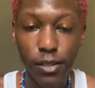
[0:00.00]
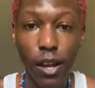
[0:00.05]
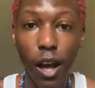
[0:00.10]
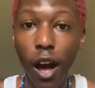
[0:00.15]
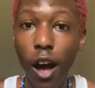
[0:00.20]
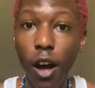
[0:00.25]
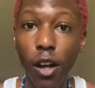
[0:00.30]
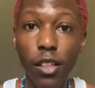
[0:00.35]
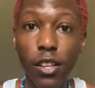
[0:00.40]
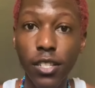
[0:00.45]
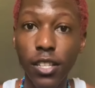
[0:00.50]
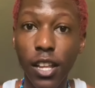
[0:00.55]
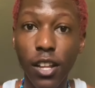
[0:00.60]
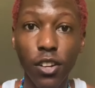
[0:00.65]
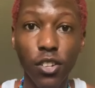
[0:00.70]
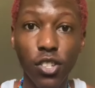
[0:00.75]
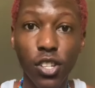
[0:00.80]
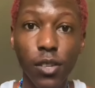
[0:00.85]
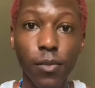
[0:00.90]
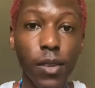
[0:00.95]
All is
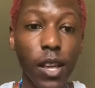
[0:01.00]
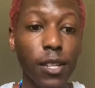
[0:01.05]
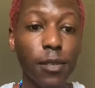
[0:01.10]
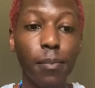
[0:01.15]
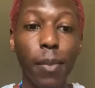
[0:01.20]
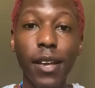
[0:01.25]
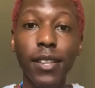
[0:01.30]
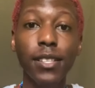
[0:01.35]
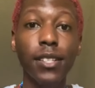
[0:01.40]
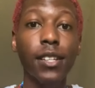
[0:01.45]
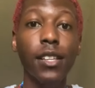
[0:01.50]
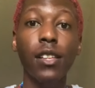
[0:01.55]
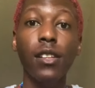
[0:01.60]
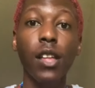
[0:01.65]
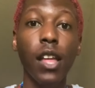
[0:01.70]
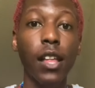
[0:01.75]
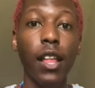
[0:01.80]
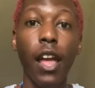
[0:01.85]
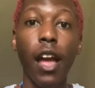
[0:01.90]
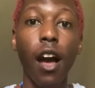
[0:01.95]
energy. That's basically
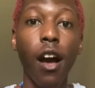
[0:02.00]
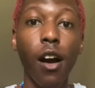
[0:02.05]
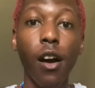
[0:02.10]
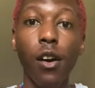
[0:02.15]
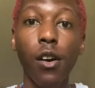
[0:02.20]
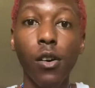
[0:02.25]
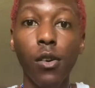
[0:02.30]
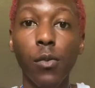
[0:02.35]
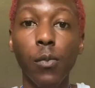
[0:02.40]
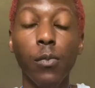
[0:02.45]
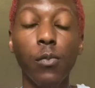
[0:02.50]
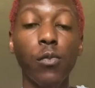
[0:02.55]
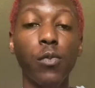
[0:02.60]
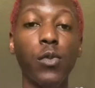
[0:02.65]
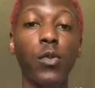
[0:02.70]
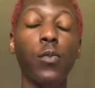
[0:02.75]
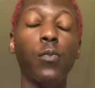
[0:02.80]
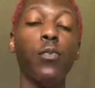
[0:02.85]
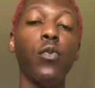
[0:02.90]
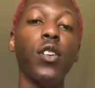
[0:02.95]
that they all
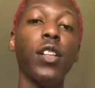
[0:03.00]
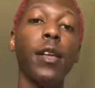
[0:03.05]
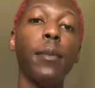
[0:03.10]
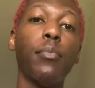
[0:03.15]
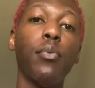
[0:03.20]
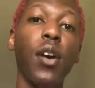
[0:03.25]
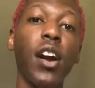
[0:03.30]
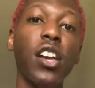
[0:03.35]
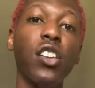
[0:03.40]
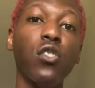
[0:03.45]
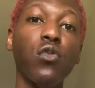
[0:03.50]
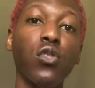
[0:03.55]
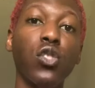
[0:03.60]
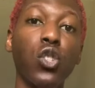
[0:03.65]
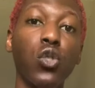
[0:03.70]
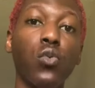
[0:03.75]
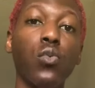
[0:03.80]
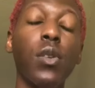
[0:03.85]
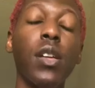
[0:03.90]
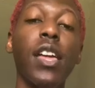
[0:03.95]
really bring you
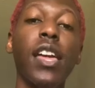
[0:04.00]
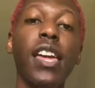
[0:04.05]
to.